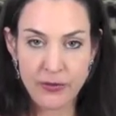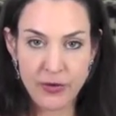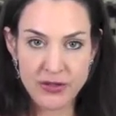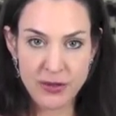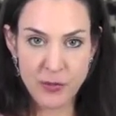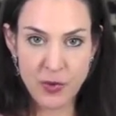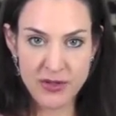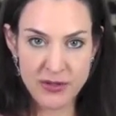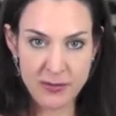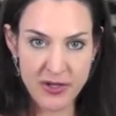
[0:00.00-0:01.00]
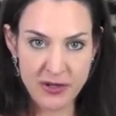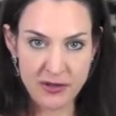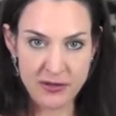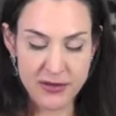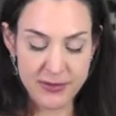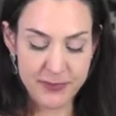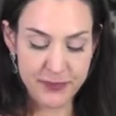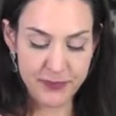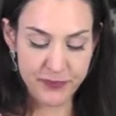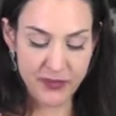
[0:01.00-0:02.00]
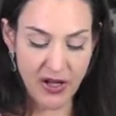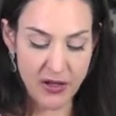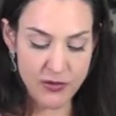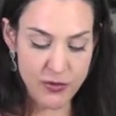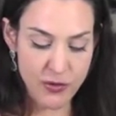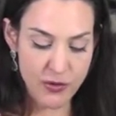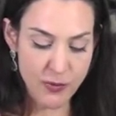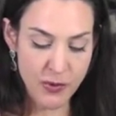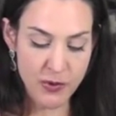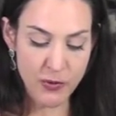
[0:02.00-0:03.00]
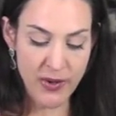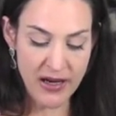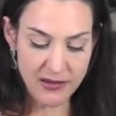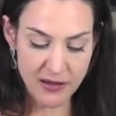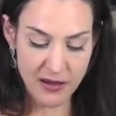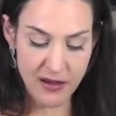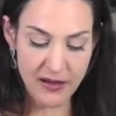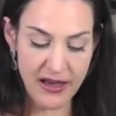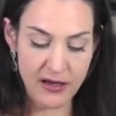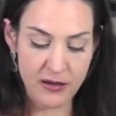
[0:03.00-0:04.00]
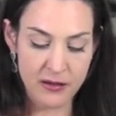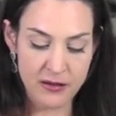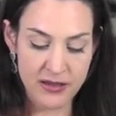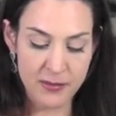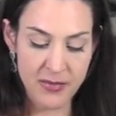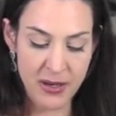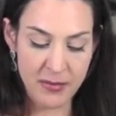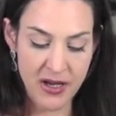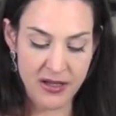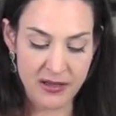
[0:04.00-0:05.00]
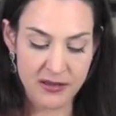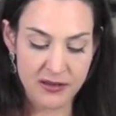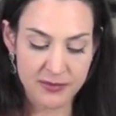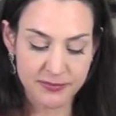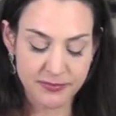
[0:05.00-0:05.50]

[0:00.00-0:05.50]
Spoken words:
for some Course in Miracles. Truth will correct all errors in my mind.